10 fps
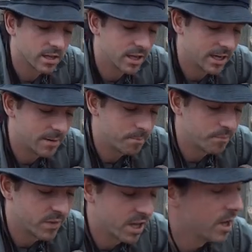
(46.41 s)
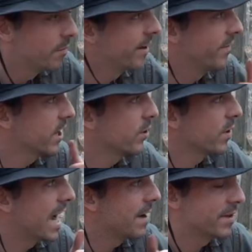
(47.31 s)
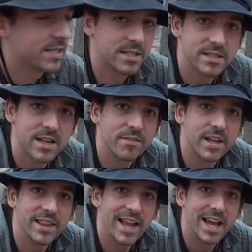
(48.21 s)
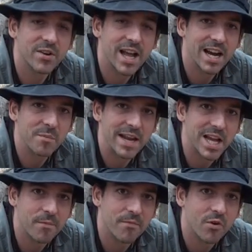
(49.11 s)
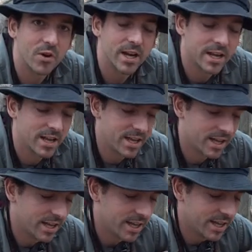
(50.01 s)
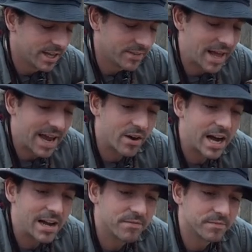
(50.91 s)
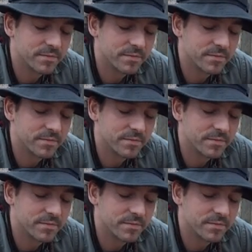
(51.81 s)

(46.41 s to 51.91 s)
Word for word: Um, but I figure the robins and stuff like that will kind of make up for it. Now, I've